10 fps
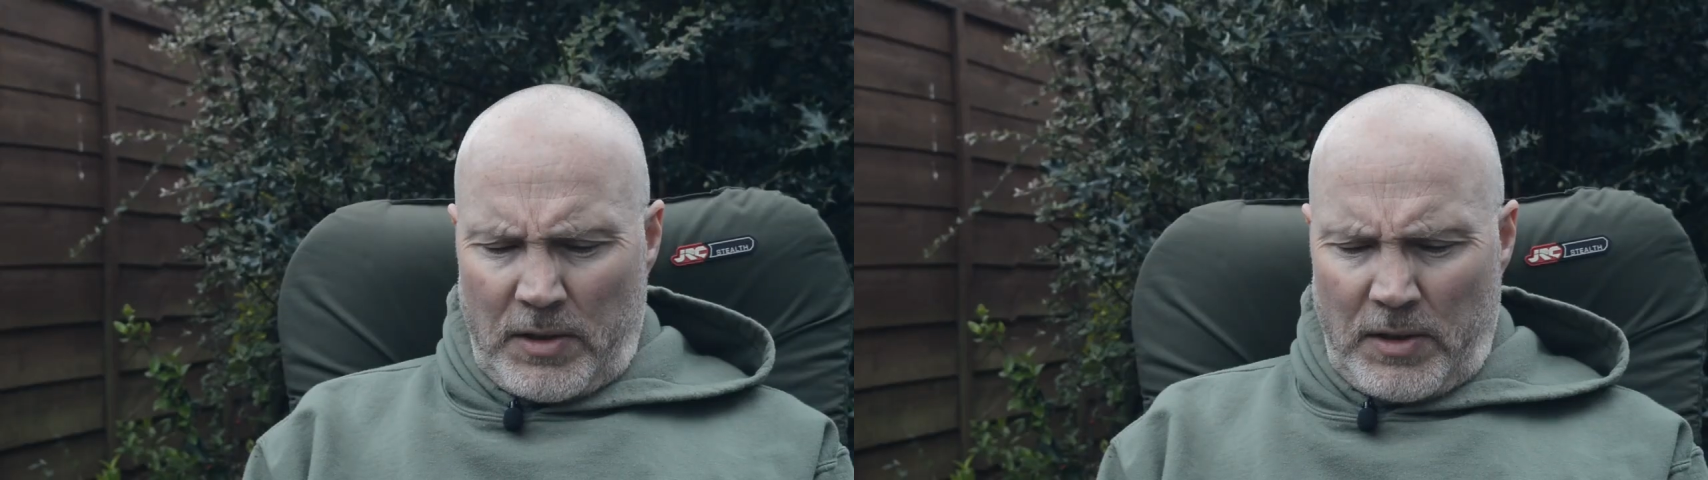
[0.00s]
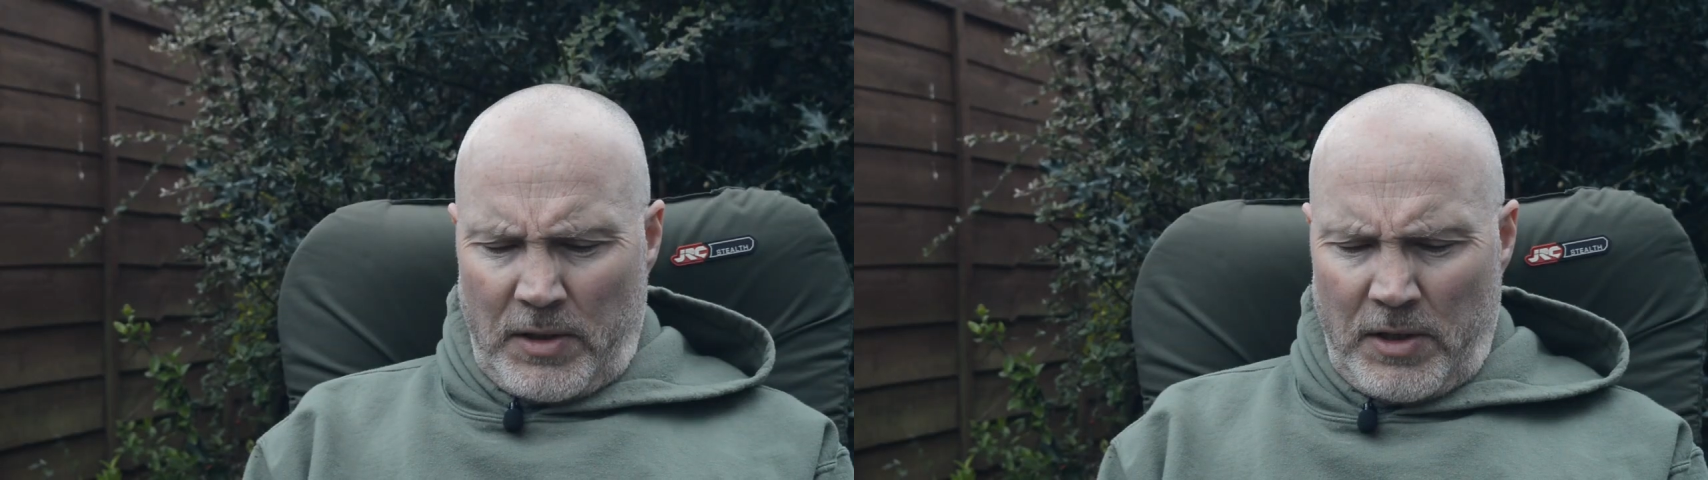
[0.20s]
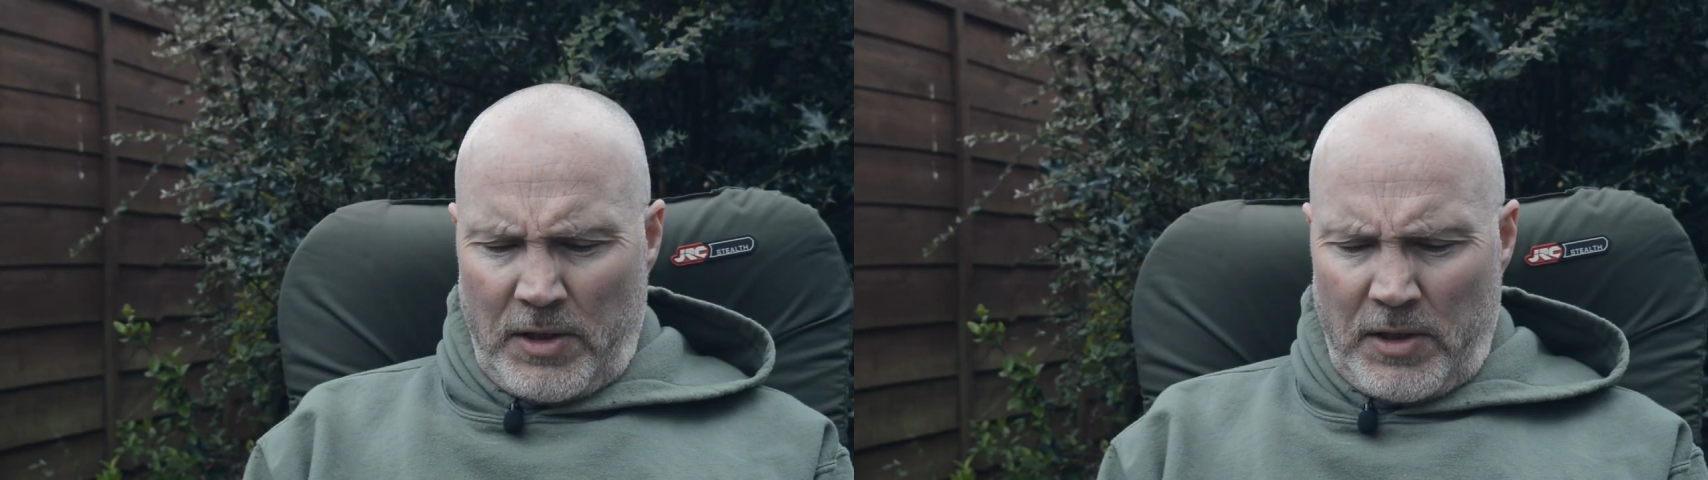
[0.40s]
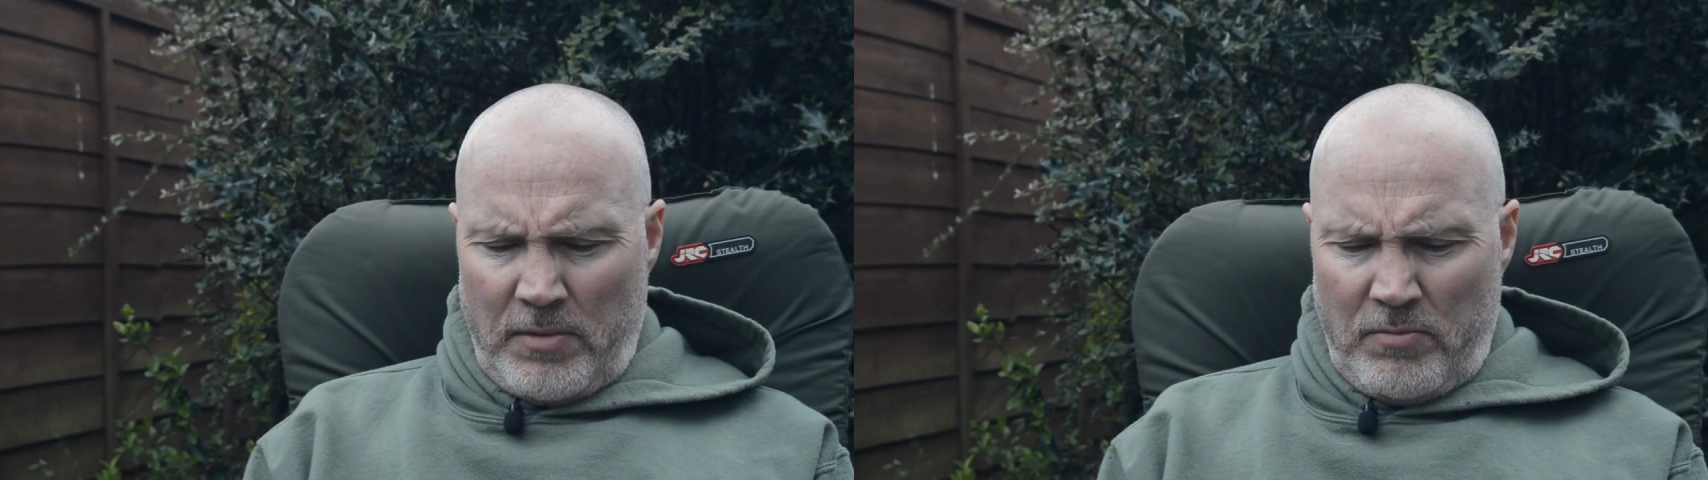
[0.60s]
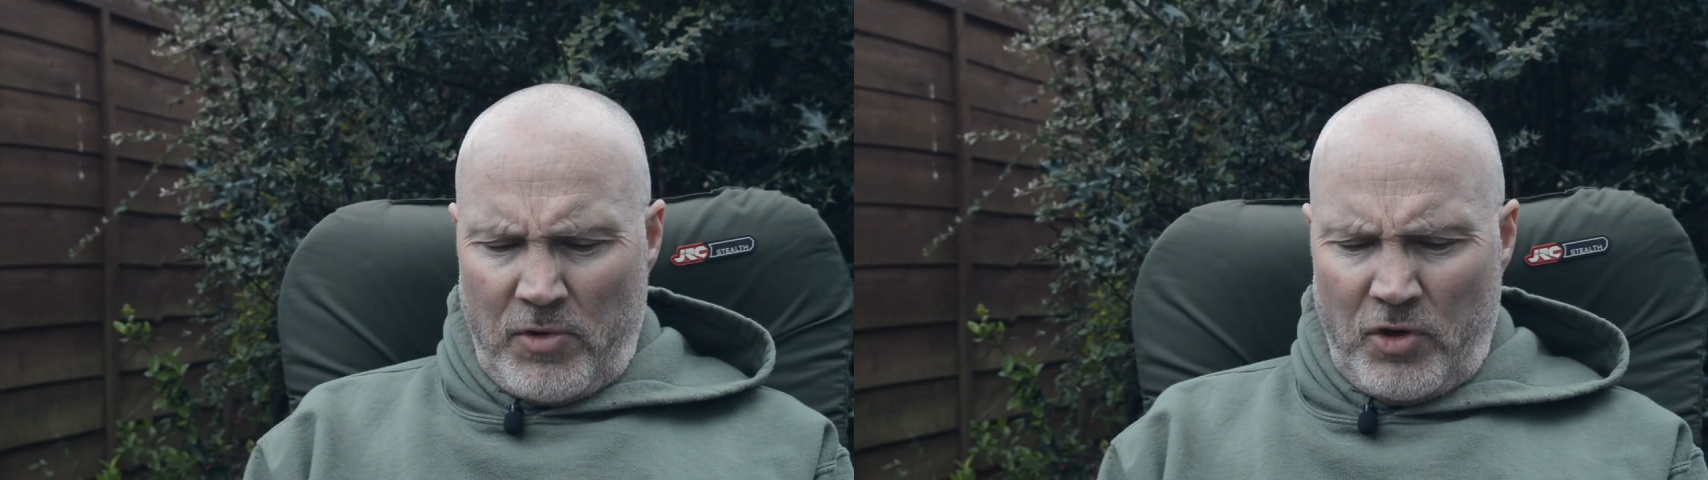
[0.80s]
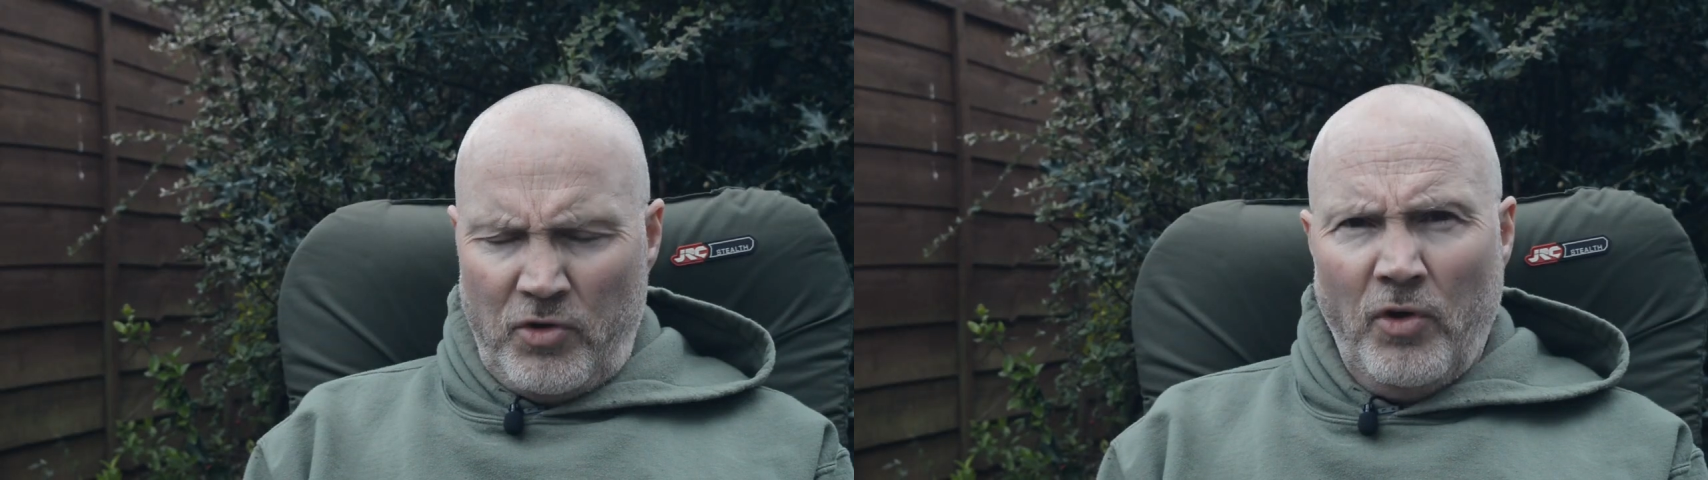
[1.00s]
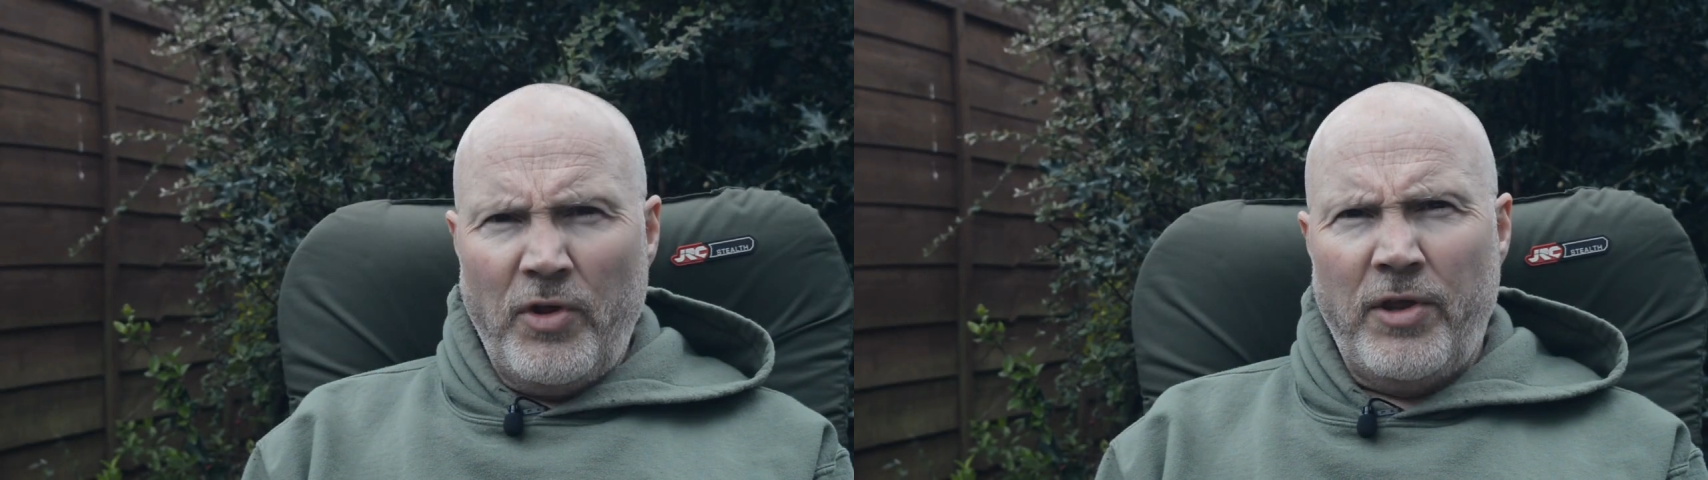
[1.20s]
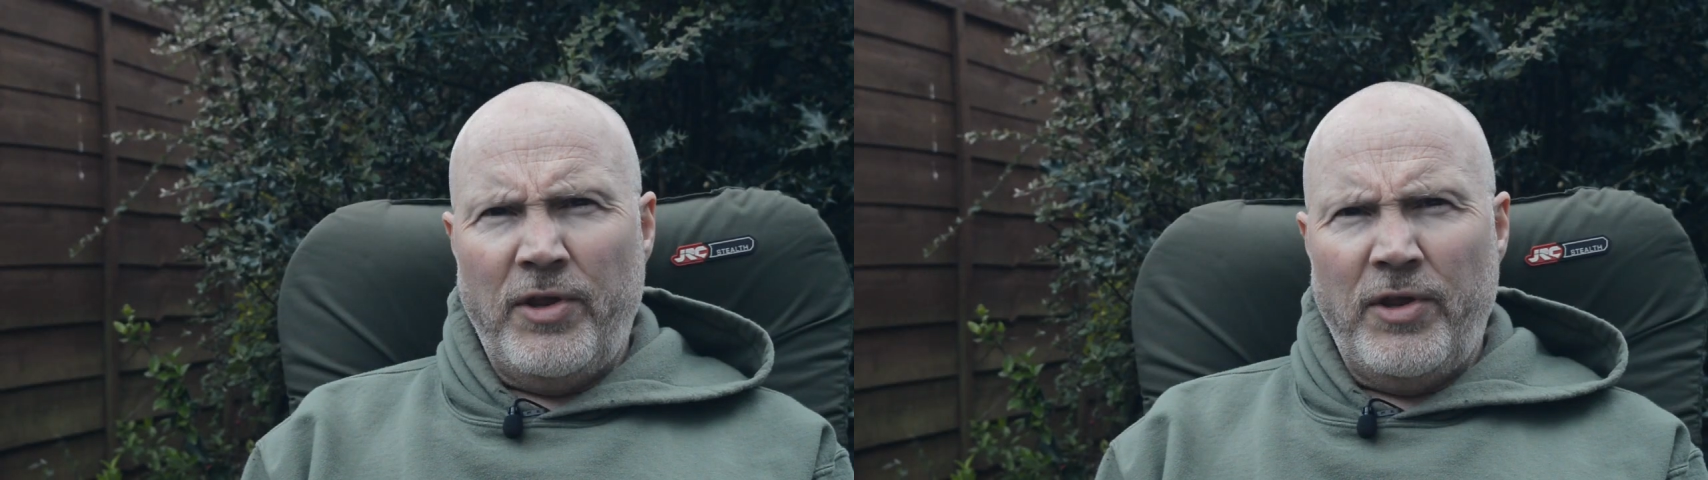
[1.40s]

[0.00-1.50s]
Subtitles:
Another